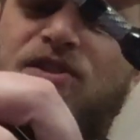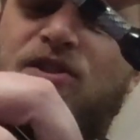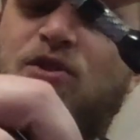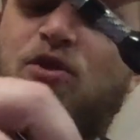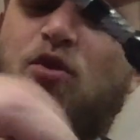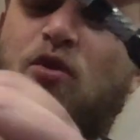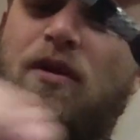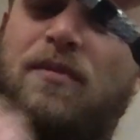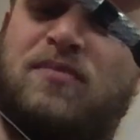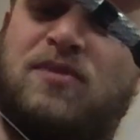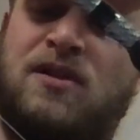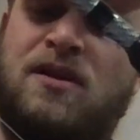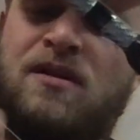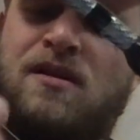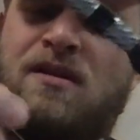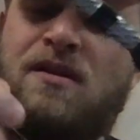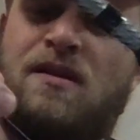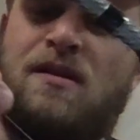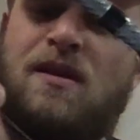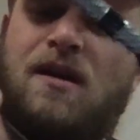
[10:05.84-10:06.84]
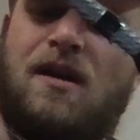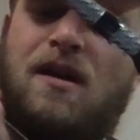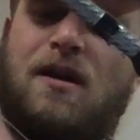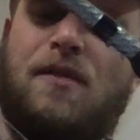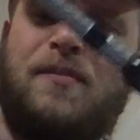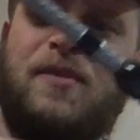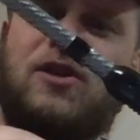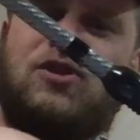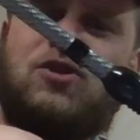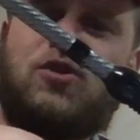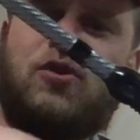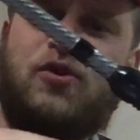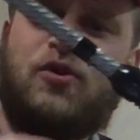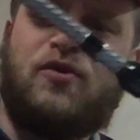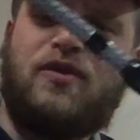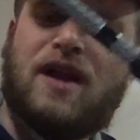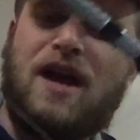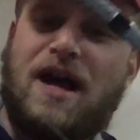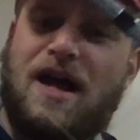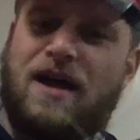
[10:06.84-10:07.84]
and gripped. Make sure your
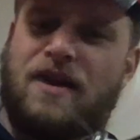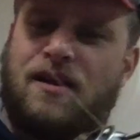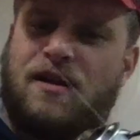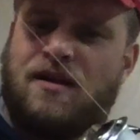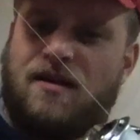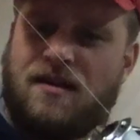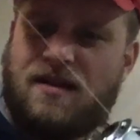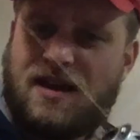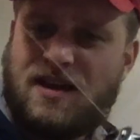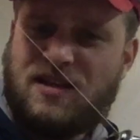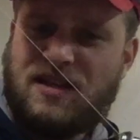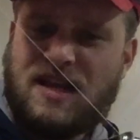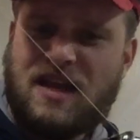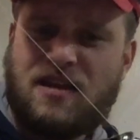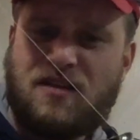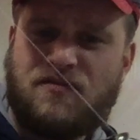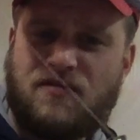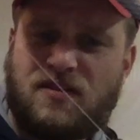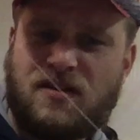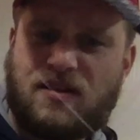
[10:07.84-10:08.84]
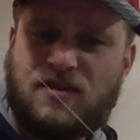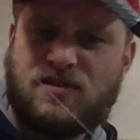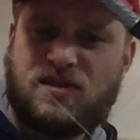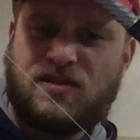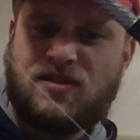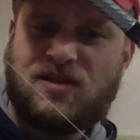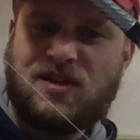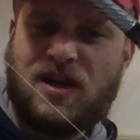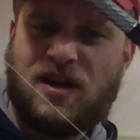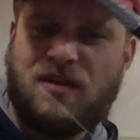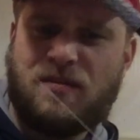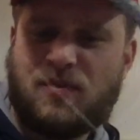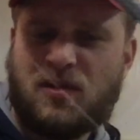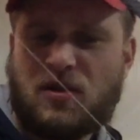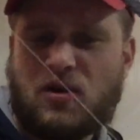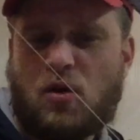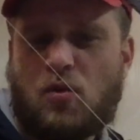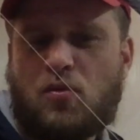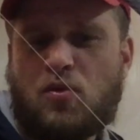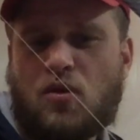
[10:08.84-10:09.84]
knot at the end of it is as tight but
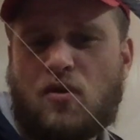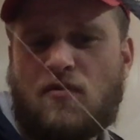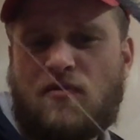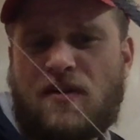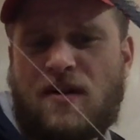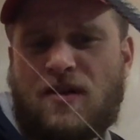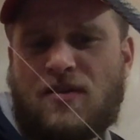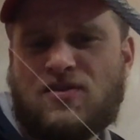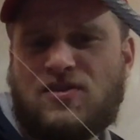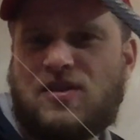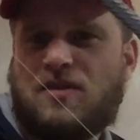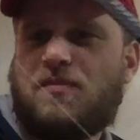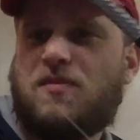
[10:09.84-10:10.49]
low profile as can